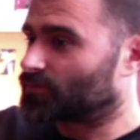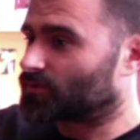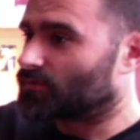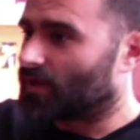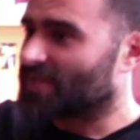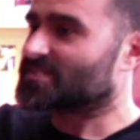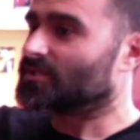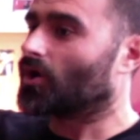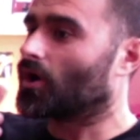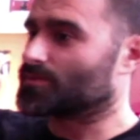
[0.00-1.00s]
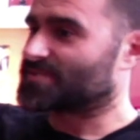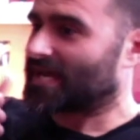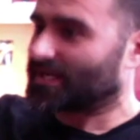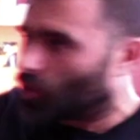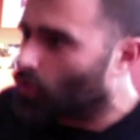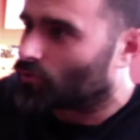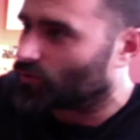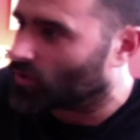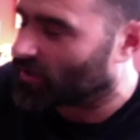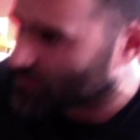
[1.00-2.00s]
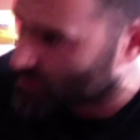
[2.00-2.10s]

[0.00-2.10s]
as the night was getting longer and night, and it was